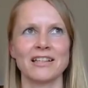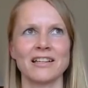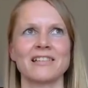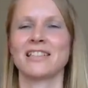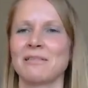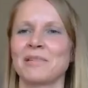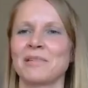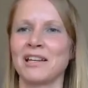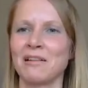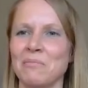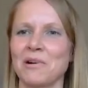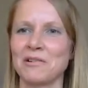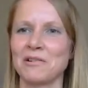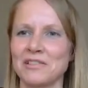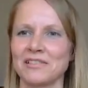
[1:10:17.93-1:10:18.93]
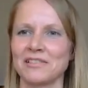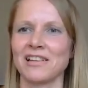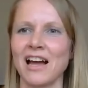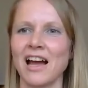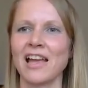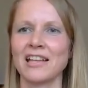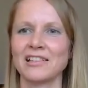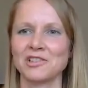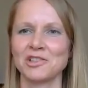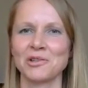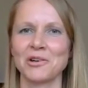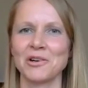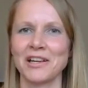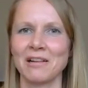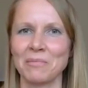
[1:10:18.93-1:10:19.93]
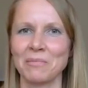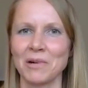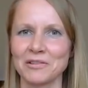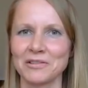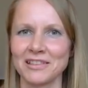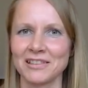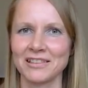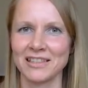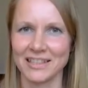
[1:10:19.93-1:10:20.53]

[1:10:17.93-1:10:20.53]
There's something about I enjoy about